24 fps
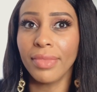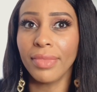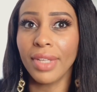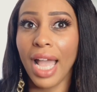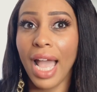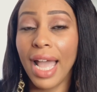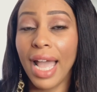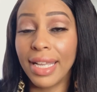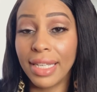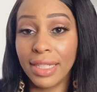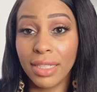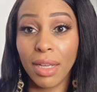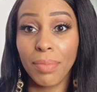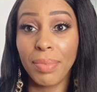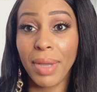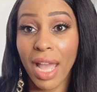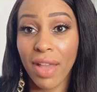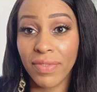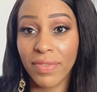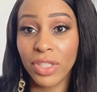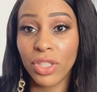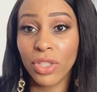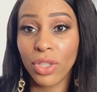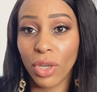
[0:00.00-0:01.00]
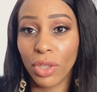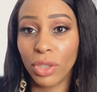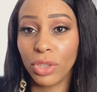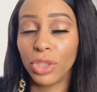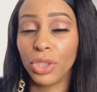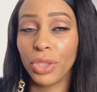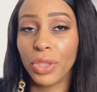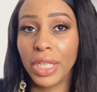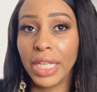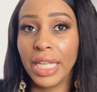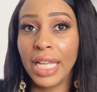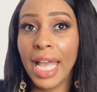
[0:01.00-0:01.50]
I ended up having
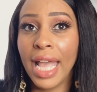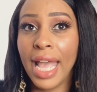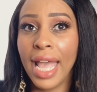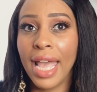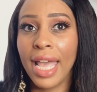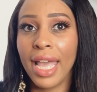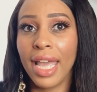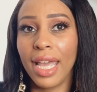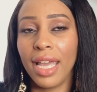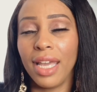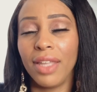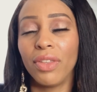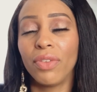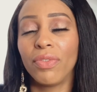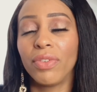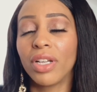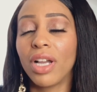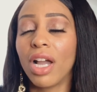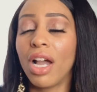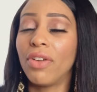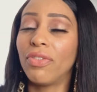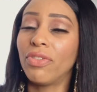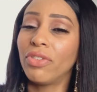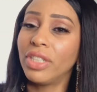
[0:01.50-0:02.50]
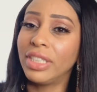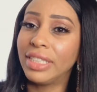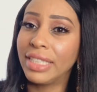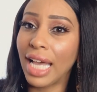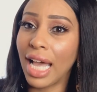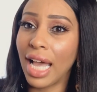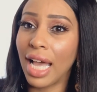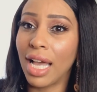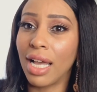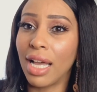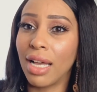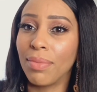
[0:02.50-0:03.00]
surgery and the recovery
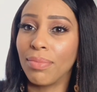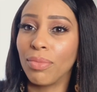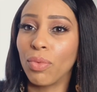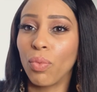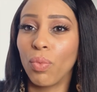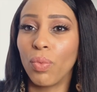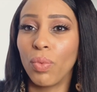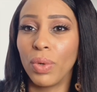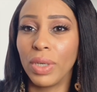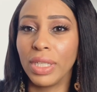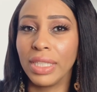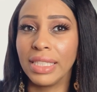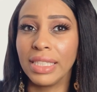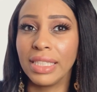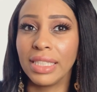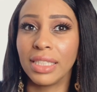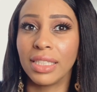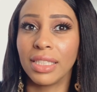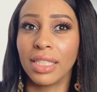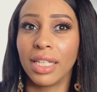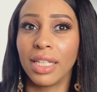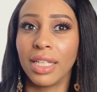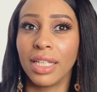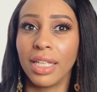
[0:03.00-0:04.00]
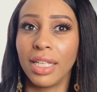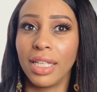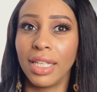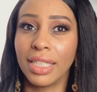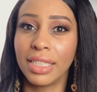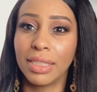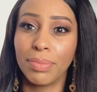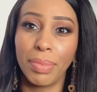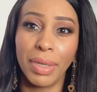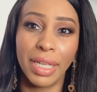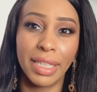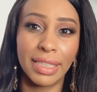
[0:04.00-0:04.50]
time was
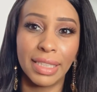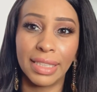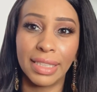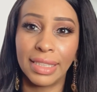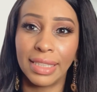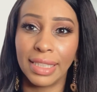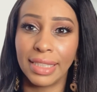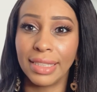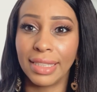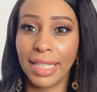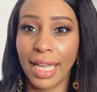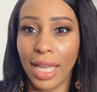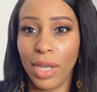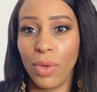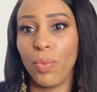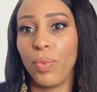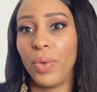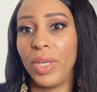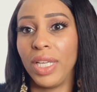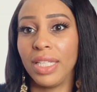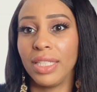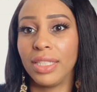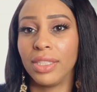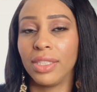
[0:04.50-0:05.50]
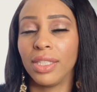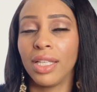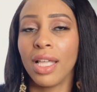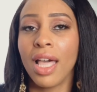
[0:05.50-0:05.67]
expected six to eight weeks